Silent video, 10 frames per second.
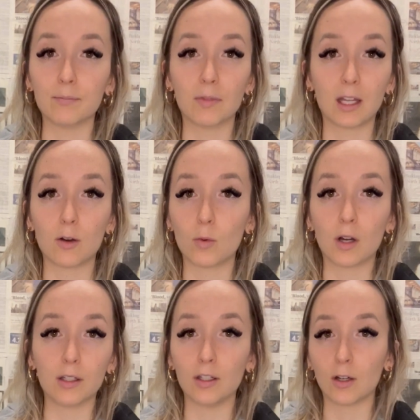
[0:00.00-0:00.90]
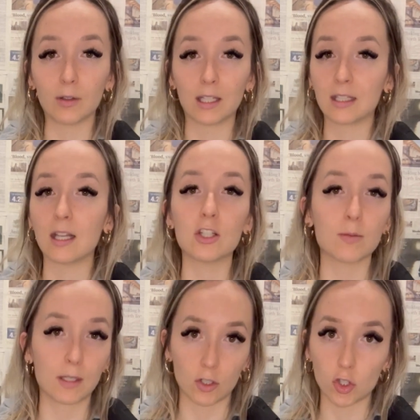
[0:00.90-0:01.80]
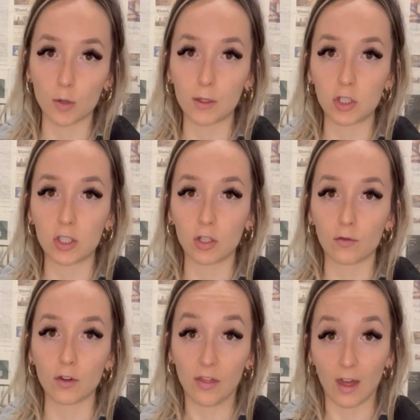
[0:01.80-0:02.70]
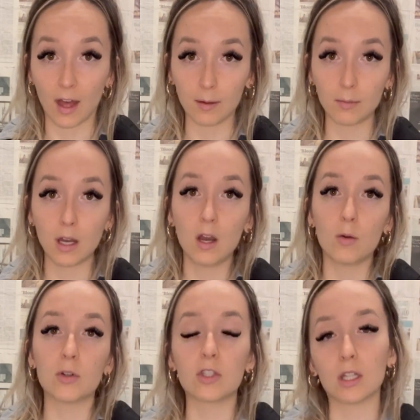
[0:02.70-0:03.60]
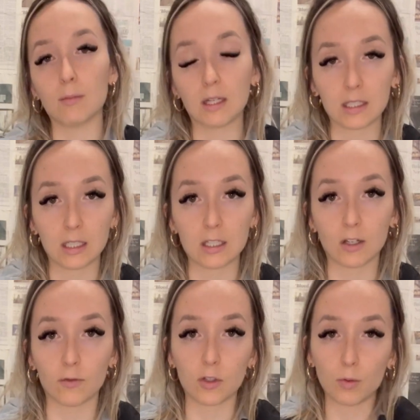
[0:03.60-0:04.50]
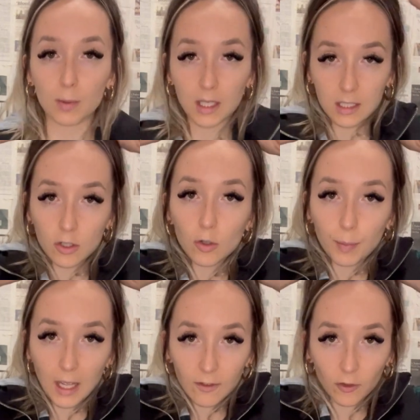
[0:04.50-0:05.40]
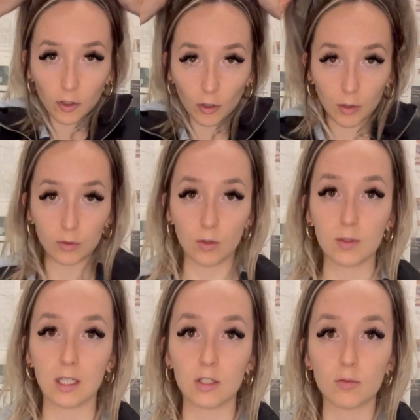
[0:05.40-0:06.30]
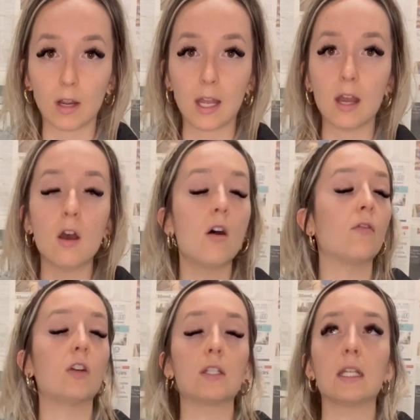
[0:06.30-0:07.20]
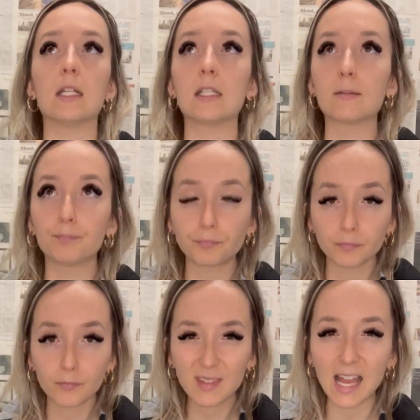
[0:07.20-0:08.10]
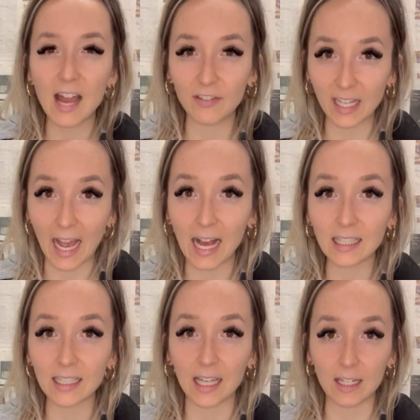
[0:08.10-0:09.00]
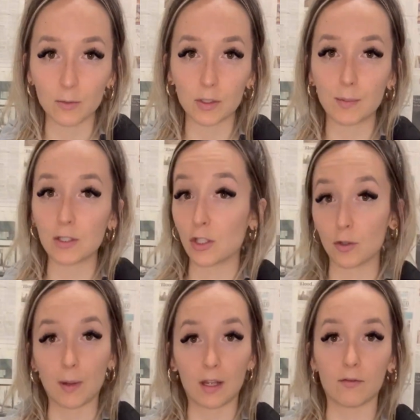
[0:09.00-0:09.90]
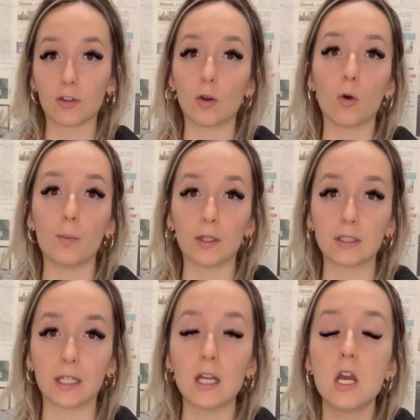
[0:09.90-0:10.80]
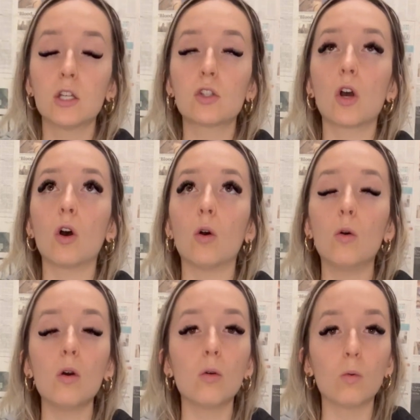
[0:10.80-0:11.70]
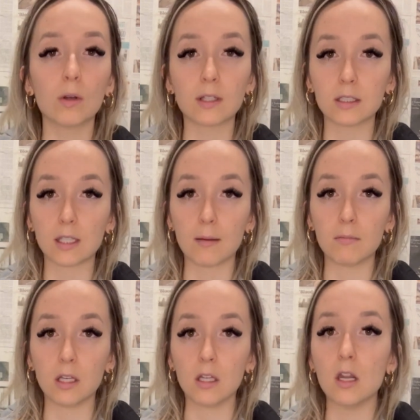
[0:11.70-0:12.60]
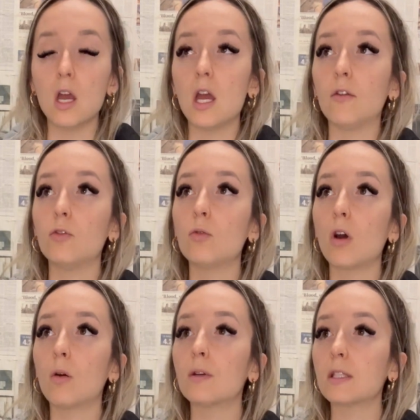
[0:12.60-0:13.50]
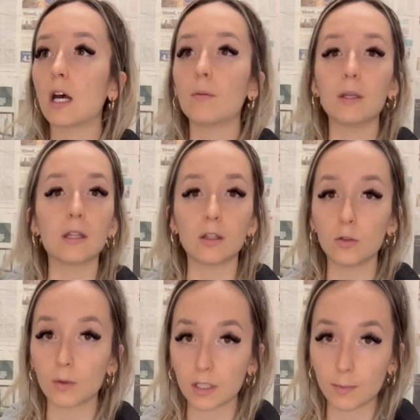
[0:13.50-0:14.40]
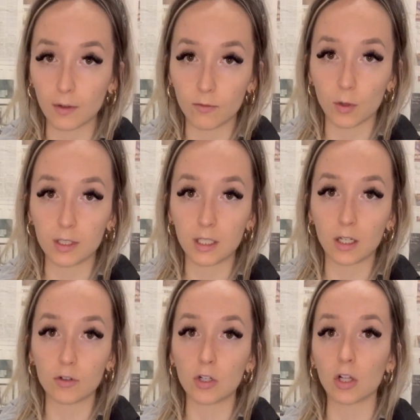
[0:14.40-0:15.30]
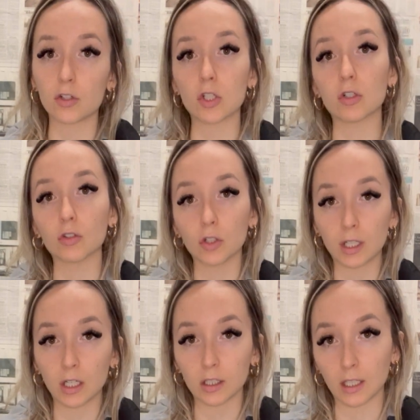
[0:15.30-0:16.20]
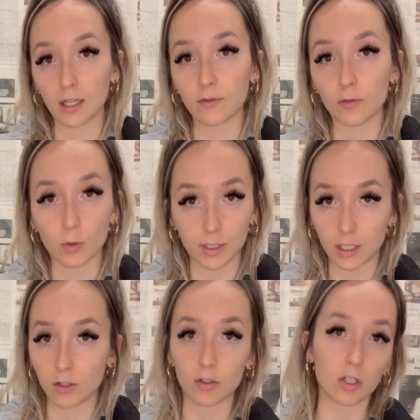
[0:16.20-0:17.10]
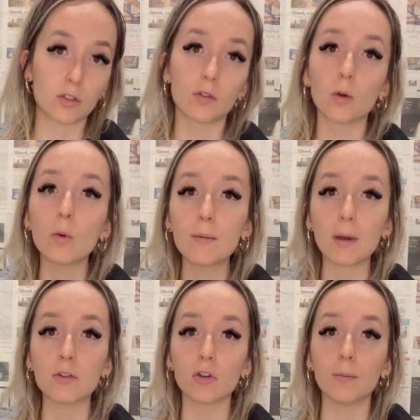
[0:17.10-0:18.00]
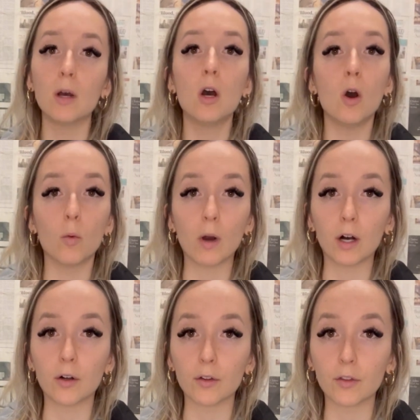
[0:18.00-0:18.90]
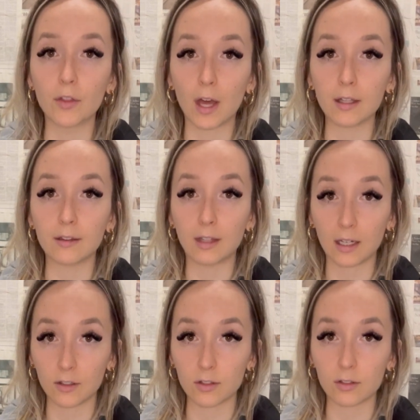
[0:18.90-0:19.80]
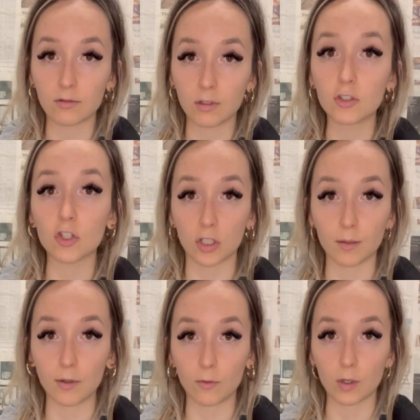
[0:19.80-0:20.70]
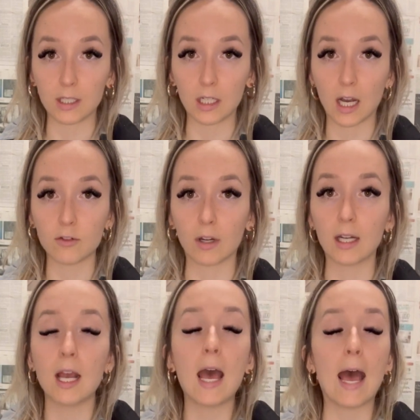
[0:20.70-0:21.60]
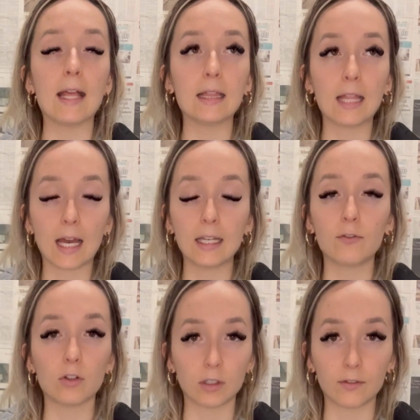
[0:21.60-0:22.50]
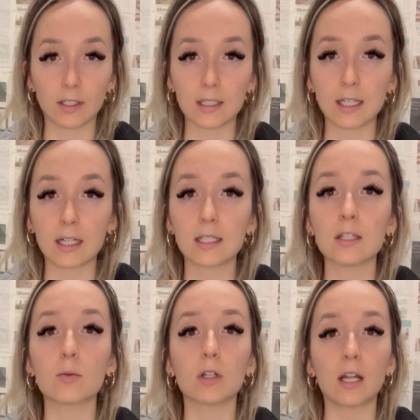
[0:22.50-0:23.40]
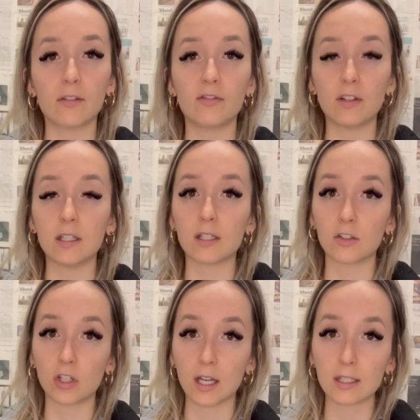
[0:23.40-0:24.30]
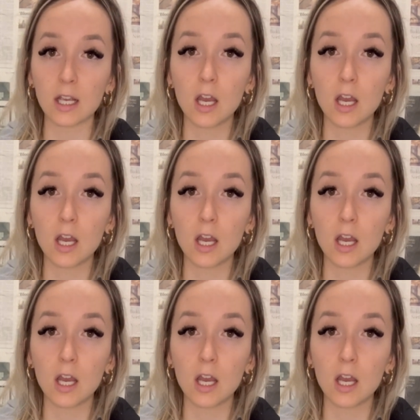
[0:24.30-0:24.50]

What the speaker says: they don't want, like it just makes it so much easier for them, which then makes it easier for you because then you're paying for your own usage, right? Versus having it allocated, which means that you're paying for the whole building. So what does that mean? If you go and tell me that you want to spend $1,400 or you're looking online for $1,400 for a one bedroom, well, then it's just going to be $1,400. And then if you're living in Texas, we're going to have fees such as